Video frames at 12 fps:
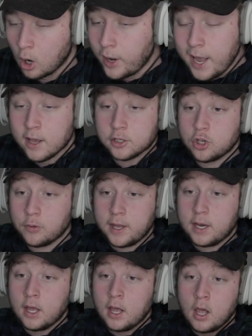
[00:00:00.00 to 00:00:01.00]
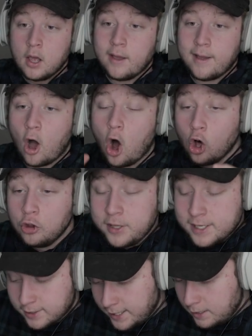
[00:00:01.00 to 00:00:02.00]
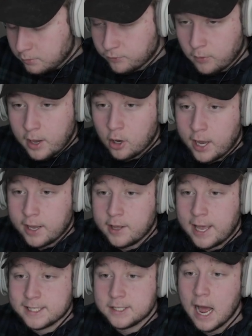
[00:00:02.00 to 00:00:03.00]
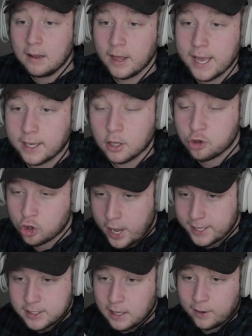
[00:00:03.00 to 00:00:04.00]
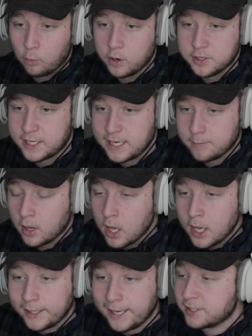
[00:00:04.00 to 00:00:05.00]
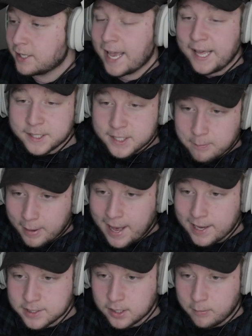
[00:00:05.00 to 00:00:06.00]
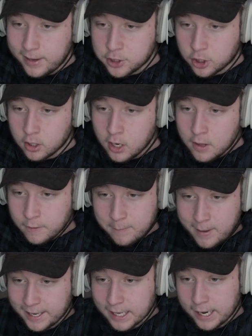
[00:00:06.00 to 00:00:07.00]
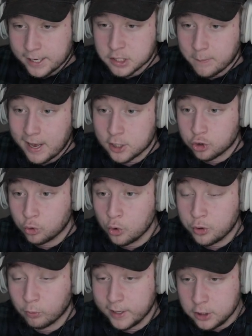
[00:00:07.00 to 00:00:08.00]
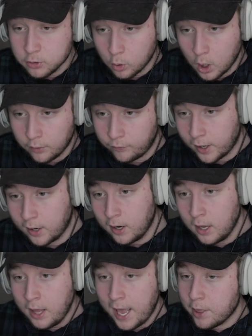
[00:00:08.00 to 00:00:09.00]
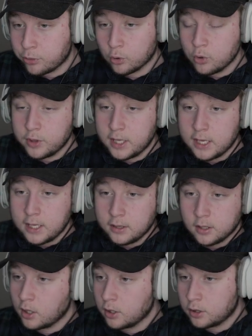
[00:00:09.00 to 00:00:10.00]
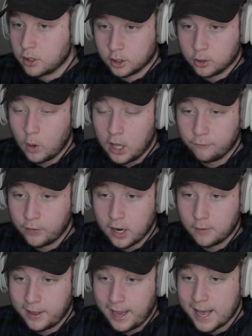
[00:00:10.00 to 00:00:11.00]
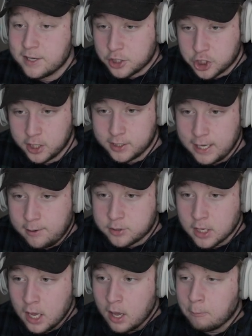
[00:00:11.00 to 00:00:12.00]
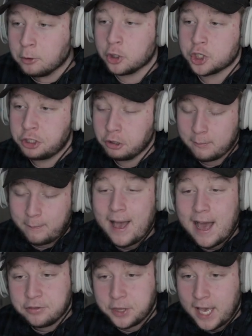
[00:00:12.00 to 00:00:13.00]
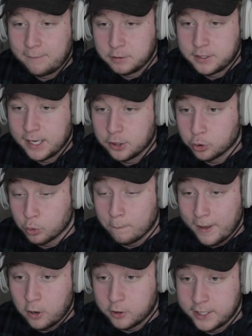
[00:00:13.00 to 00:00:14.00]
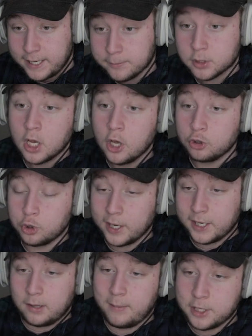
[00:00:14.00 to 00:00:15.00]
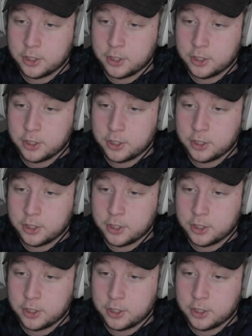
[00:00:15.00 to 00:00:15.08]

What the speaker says: okay. So then, all these teams. Okay, it's not like one team gets an instant pass to the major. They may get an instant pass through the regional qualifier and through the qualifier that has the shitty teams. But there's still a path they have to take through better teams to get to the major.